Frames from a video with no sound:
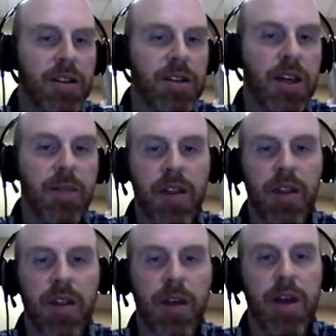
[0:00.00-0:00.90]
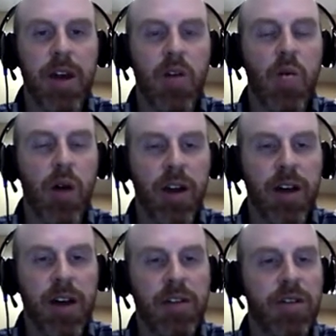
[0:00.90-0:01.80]
can then be
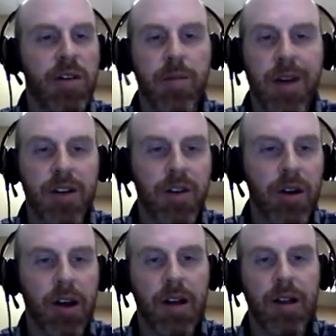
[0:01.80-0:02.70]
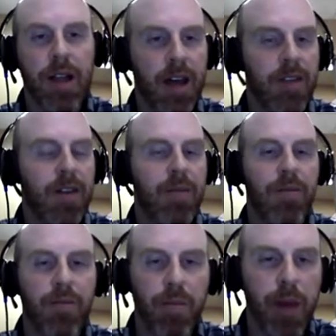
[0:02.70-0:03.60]
quantified, so you can measure length and
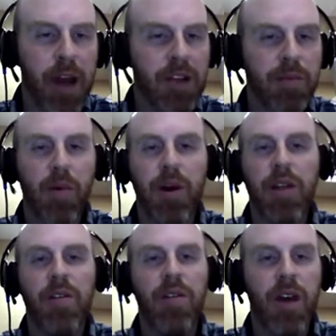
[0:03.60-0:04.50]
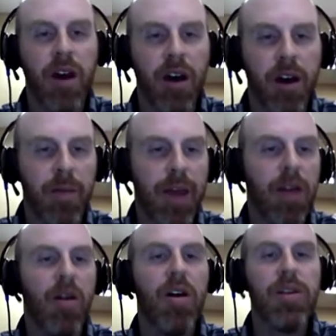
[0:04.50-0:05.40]
branch points,
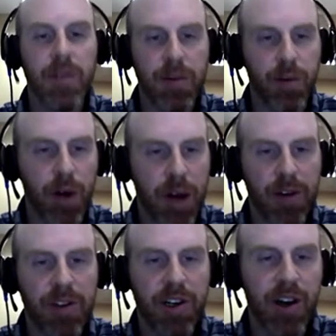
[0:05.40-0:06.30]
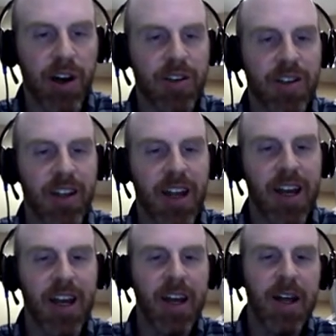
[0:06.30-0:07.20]
and all sorts of parameters to your heart's
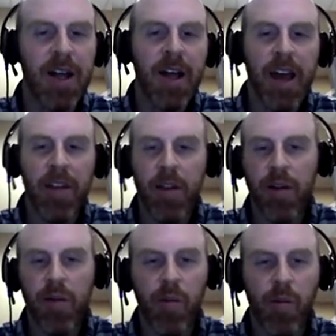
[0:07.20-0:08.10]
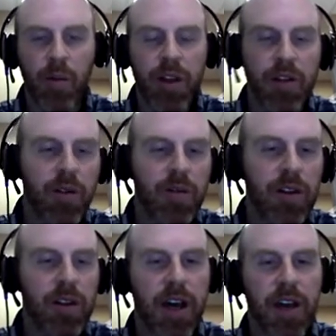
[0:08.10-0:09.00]
delight. And when this group
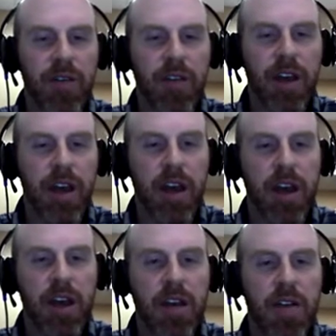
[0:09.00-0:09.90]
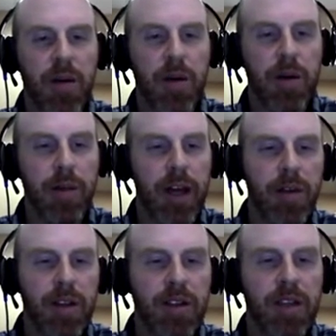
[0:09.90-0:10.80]
did that, they were
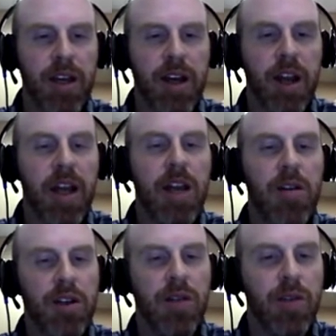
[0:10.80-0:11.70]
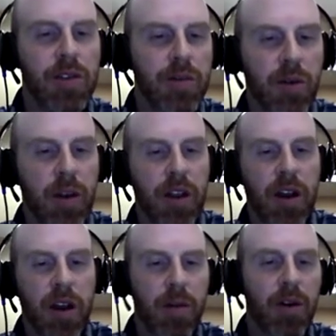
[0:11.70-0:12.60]
able to see not a huge difference between the
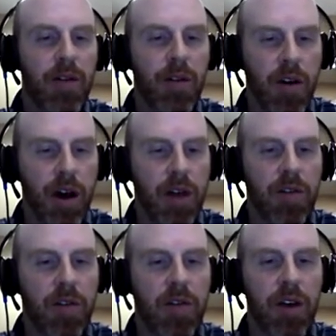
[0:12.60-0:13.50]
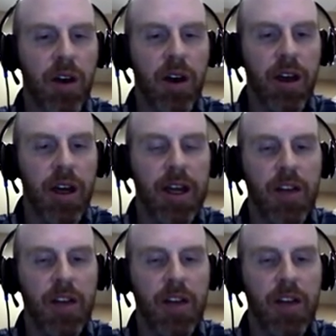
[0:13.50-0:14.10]
number of neurons in